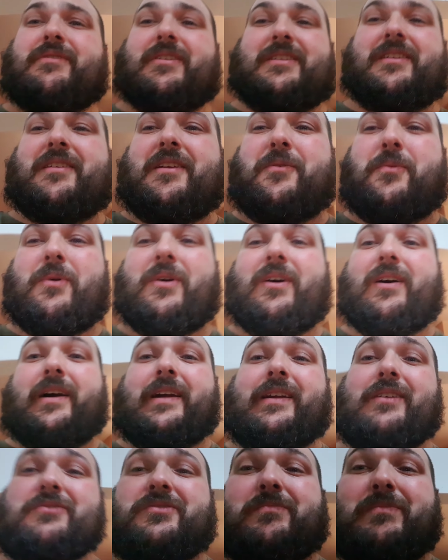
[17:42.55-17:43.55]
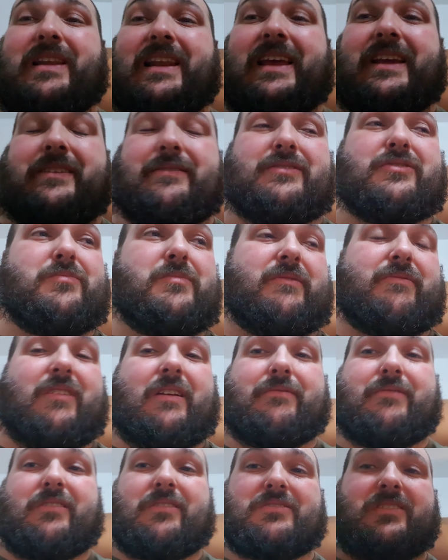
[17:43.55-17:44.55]
I don't know why. I was on my lathe, it took me
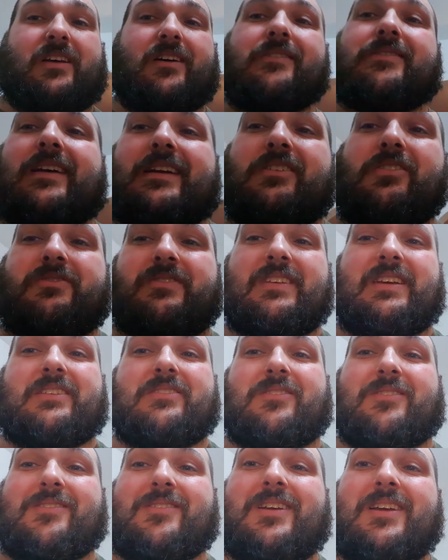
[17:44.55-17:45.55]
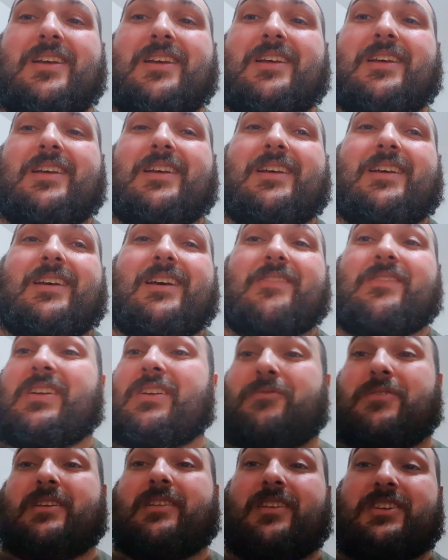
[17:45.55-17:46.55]
forever, and I was like, oh, thank God they're done. And then
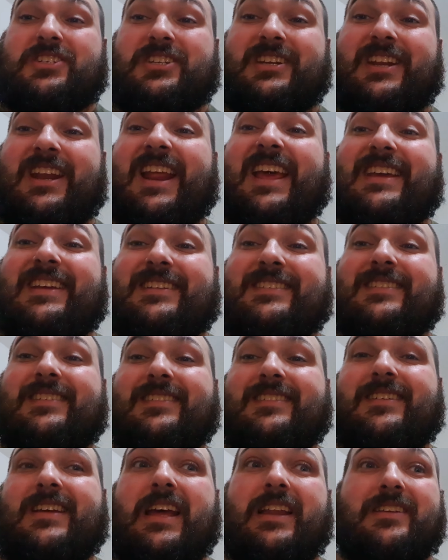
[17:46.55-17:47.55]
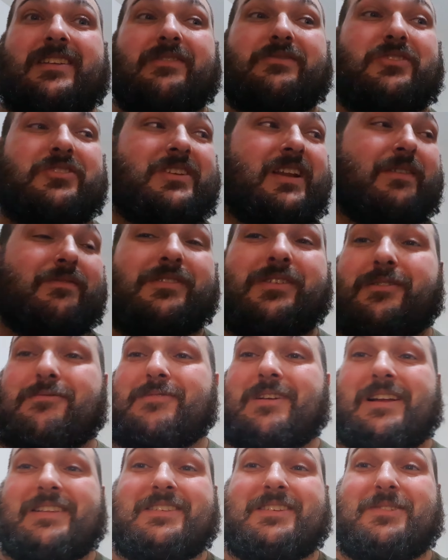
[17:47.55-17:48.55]
I realised you need 8, and I've just never got
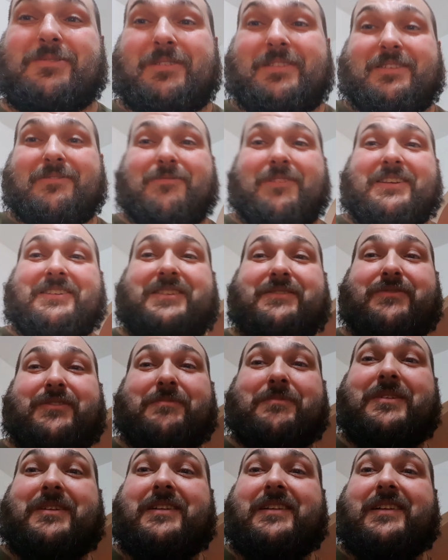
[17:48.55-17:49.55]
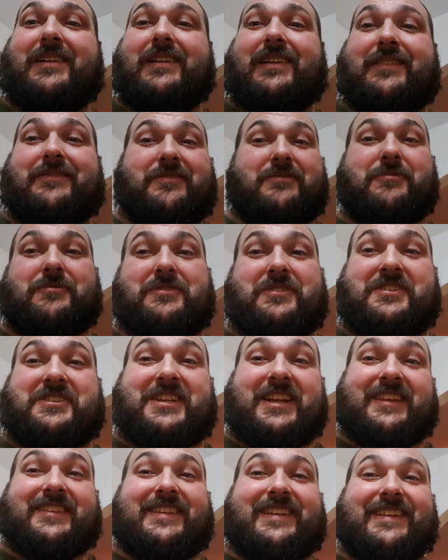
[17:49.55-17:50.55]
round to doing the rest of them. They're all just
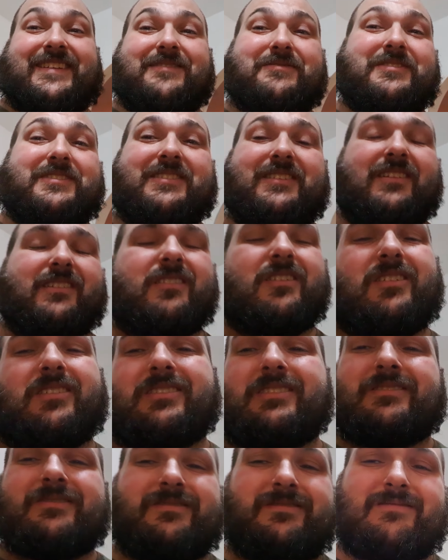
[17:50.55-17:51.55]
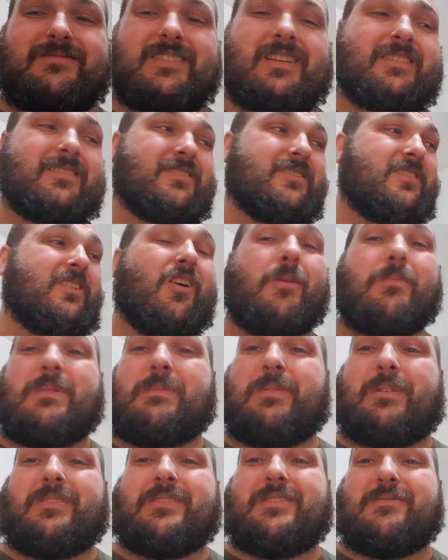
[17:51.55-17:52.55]
sat there, and I'm just like, oh, I just can't be
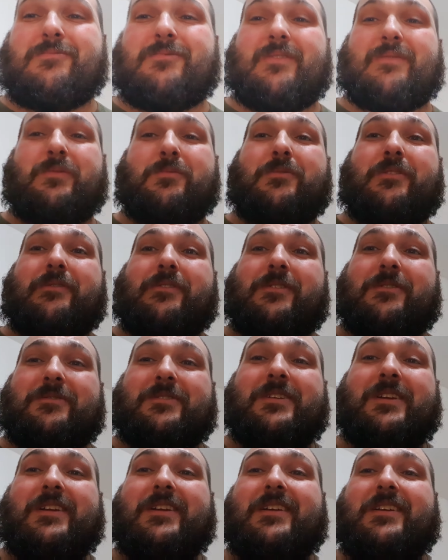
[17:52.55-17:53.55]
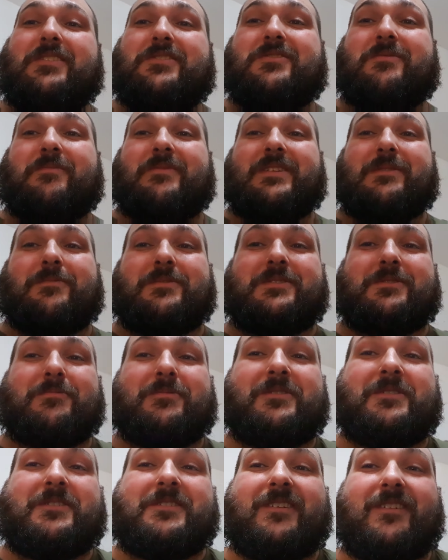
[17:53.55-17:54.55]
bothered to rather work on something I want to
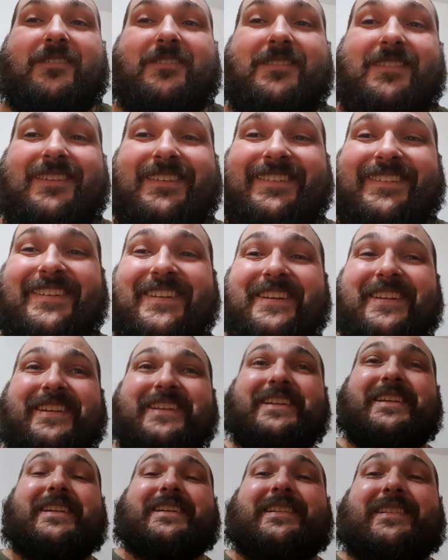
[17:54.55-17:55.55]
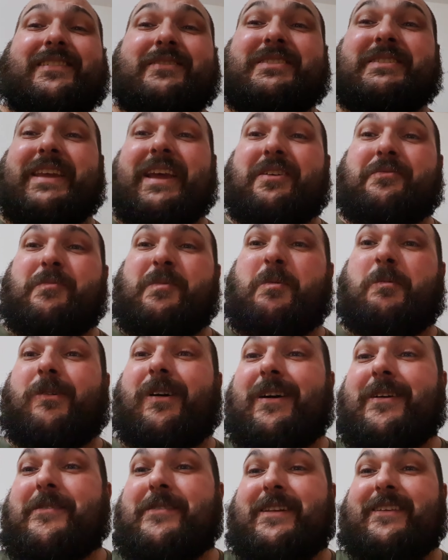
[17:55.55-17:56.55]
work on. I want to get on with
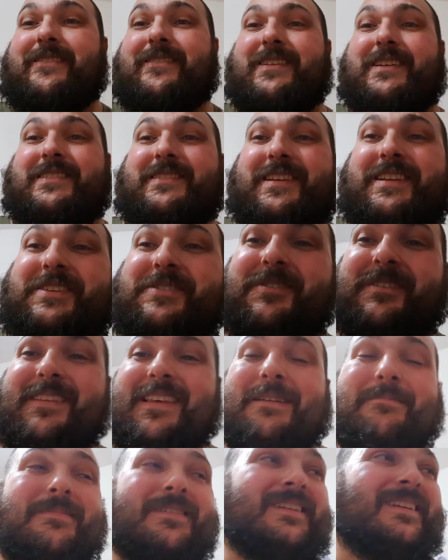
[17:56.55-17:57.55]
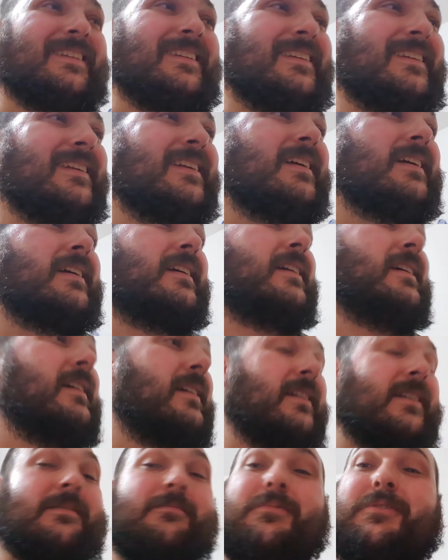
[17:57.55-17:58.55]
wiring and things, I enjoy them.
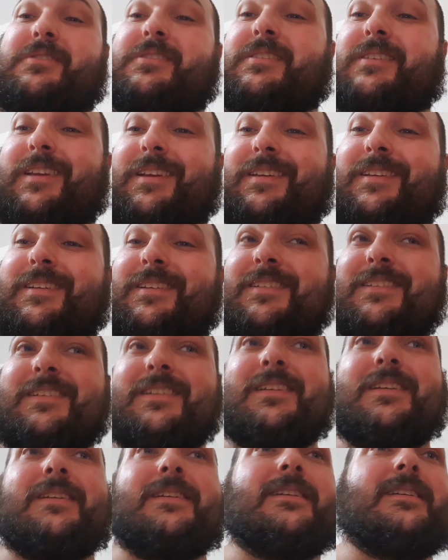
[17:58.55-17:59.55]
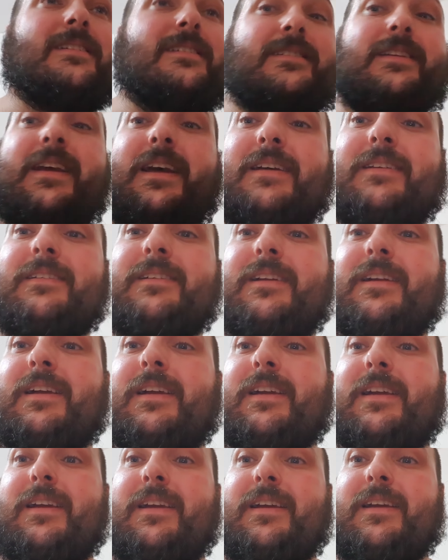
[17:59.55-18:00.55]
But yeah.
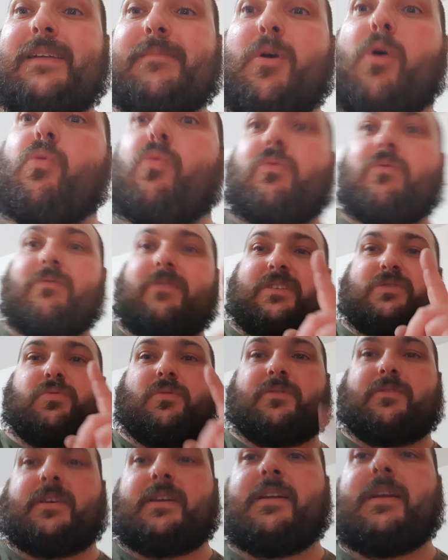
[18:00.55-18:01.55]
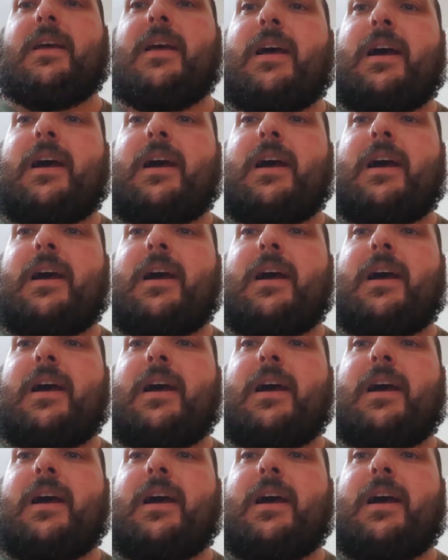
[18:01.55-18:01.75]
Oh, that's one thing.